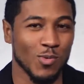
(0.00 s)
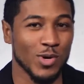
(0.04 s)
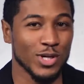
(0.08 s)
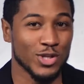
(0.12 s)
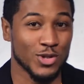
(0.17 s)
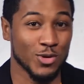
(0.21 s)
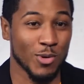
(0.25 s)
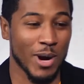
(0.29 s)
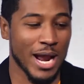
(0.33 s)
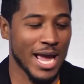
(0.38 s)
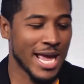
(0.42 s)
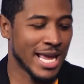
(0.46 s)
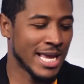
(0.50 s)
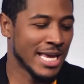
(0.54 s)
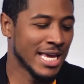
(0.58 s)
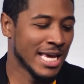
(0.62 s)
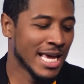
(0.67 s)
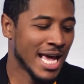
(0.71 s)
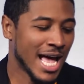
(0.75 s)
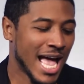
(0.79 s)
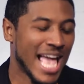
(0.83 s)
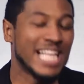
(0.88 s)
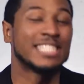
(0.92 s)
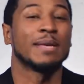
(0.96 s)
wood tray.
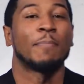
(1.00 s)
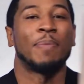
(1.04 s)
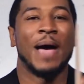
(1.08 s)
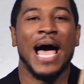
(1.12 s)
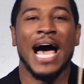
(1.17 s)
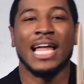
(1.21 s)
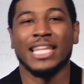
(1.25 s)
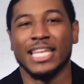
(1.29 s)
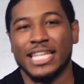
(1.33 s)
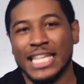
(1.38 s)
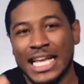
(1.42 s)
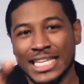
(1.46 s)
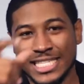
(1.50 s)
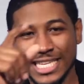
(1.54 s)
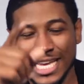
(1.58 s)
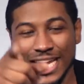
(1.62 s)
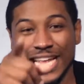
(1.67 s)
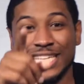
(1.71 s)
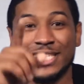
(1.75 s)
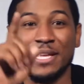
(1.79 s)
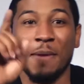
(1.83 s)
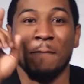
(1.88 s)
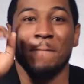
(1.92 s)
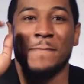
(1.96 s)
It's a palette, that's it.
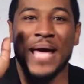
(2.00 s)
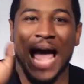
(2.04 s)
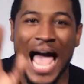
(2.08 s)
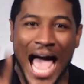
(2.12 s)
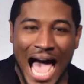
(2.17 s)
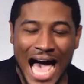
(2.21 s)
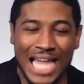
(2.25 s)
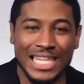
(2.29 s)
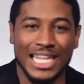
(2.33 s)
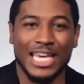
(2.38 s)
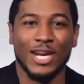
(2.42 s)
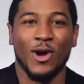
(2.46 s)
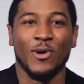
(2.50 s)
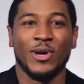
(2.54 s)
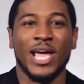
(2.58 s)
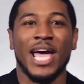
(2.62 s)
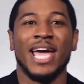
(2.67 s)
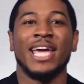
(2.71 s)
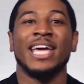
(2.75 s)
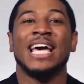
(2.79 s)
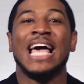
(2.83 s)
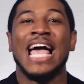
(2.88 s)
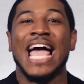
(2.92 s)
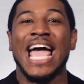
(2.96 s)
It's a palette,
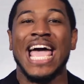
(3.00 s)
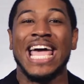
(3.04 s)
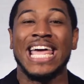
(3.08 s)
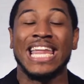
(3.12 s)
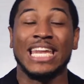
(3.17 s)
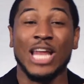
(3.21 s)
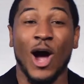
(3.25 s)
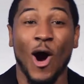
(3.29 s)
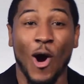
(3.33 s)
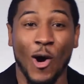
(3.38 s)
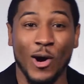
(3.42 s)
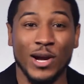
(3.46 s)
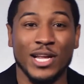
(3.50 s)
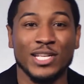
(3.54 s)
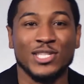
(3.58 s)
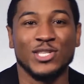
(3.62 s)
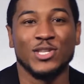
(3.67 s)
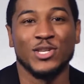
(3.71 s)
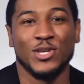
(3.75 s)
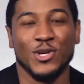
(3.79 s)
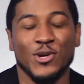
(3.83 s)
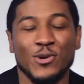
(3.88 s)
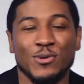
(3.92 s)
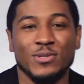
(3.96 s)
okay? And artists
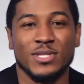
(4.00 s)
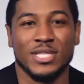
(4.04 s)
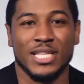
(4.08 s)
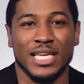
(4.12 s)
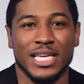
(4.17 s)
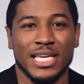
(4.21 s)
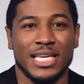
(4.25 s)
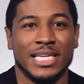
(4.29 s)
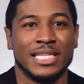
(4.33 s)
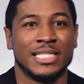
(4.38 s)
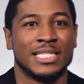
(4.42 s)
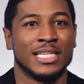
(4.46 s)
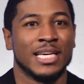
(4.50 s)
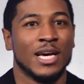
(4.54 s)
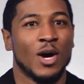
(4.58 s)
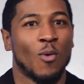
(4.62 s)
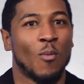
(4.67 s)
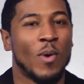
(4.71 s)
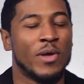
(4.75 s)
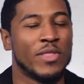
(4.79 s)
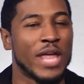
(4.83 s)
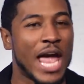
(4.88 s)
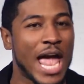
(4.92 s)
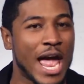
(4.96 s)
use these
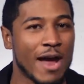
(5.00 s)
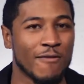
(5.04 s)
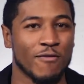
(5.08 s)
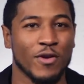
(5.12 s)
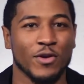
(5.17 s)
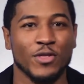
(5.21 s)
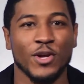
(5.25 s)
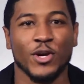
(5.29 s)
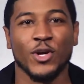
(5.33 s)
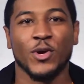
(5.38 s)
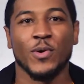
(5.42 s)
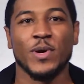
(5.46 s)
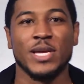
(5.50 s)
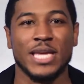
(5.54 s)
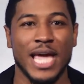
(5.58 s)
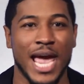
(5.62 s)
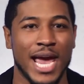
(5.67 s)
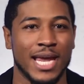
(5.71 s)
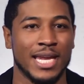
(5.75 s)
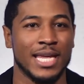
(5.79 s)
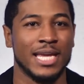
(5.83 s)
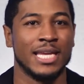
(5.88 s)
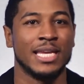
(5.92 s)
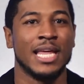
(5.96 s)
whenever they're
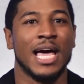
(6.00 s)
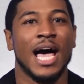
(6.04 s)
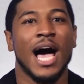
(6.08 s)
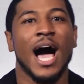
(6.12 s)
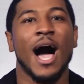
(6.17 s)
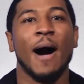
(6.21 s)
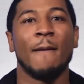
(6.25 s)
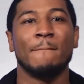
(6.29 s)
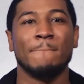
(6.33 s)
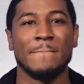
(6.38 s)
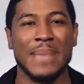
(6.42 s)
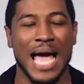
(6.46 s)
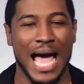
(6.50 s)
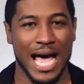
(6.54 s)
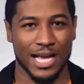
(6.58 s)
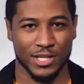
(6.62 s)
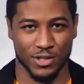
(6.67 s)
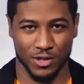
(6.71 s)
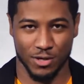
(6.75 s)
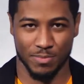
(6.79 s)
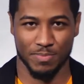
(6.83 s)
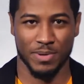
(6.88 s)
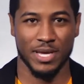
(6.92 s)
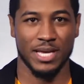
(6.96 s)
creating a
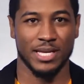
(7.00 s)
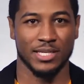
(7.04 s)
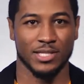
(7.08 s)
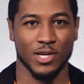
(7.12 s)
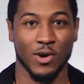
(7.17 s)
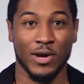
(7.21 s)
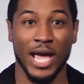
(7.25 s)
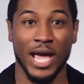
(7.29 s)
masterpiece,